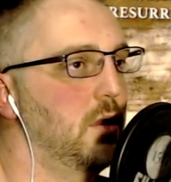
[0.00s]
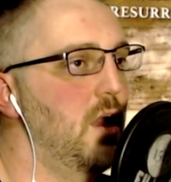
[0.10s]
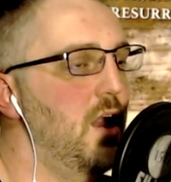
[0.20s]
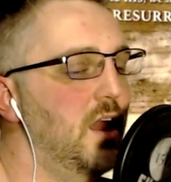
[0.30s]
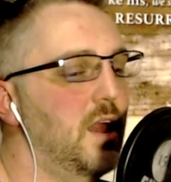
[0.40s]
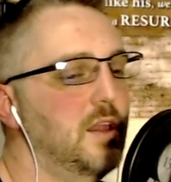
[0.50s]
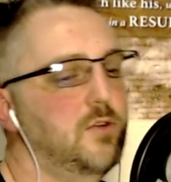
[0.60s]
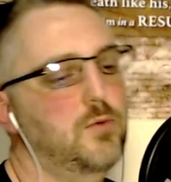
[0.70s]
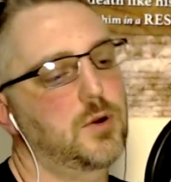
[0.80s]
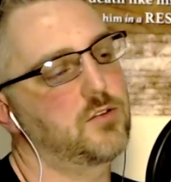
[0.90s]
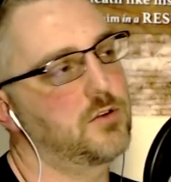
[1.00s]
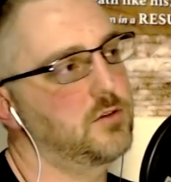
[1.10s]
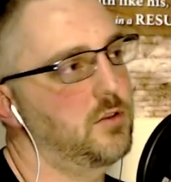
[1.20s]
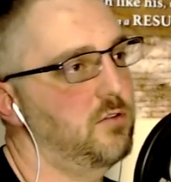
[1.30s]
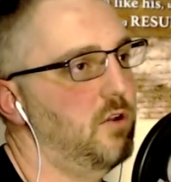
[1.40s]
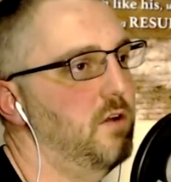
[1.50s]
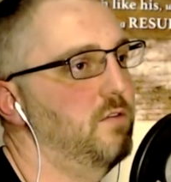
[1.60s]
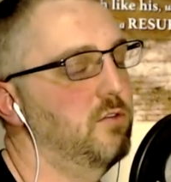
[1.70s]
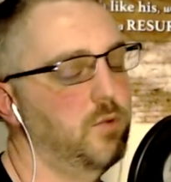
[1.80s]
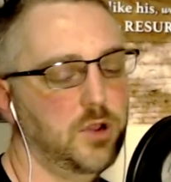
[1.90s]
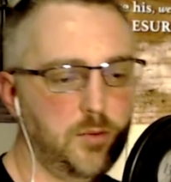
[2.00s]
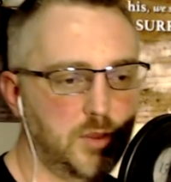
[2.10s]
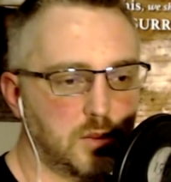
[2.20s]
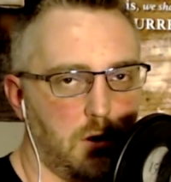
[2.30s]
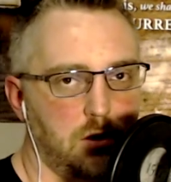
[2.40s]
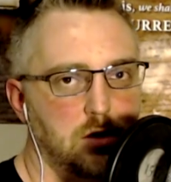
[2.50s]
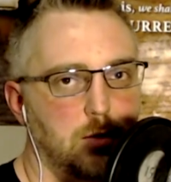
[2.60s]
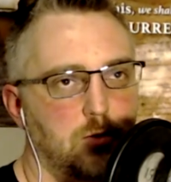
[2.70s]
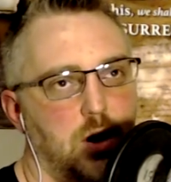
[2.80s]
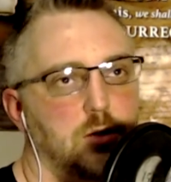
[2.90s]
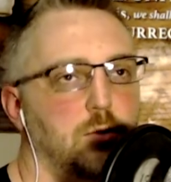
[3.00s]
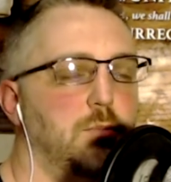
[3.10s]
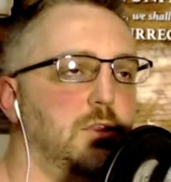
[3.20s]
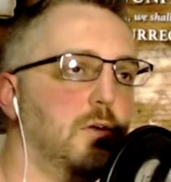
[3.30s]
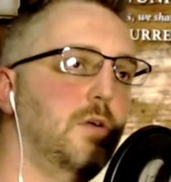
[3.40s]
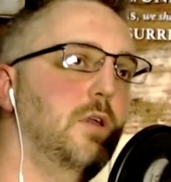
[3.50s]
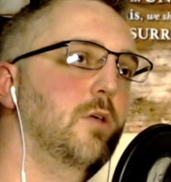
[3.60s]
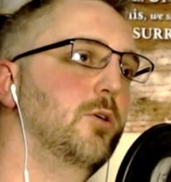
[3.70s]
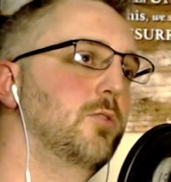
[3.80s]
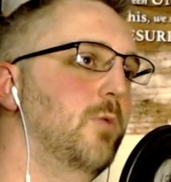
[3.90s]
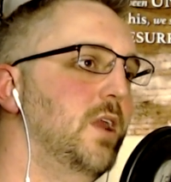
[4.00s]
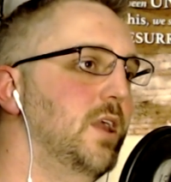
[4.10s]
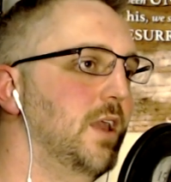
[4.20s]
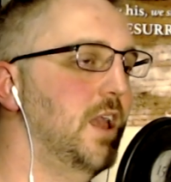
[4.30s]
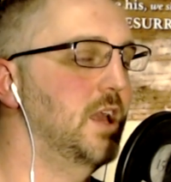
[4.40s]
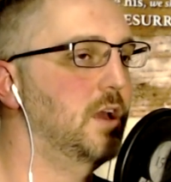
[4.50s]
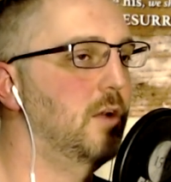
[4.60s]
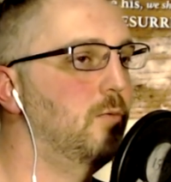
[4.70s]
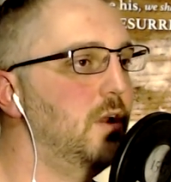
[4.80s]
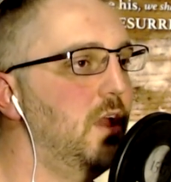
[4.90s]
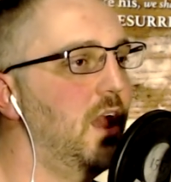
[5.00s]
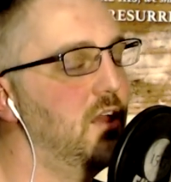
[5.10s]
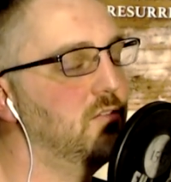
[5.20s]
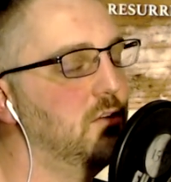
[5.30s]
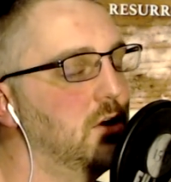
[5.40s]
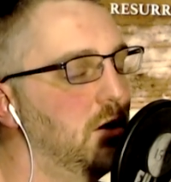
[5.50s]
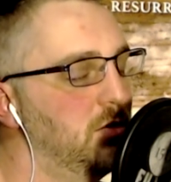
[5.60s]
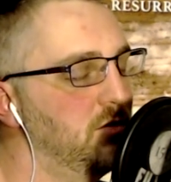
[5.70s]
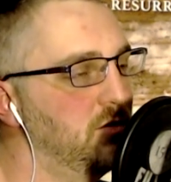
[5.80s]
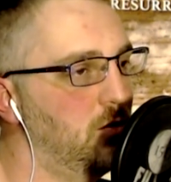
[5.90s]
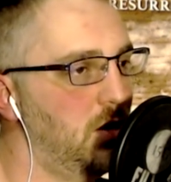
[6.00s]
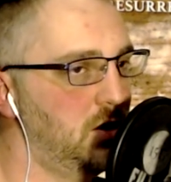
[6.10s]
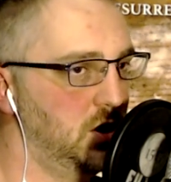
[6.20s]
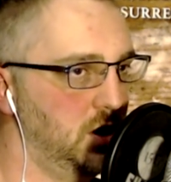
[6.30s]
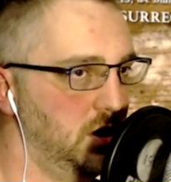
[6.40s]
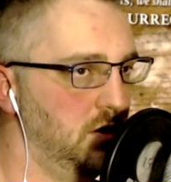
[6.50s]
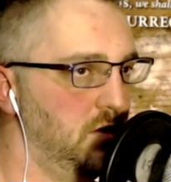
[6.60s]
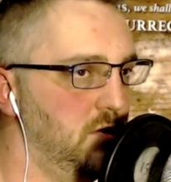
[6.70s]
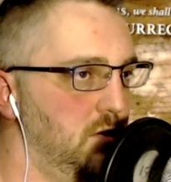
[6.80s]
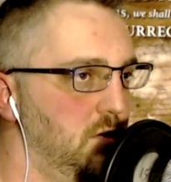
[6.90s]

And I do want to start this off since we're going to be talking about wine, we're going to be talking about the wedding at Cana. I want to ask a couple of questions.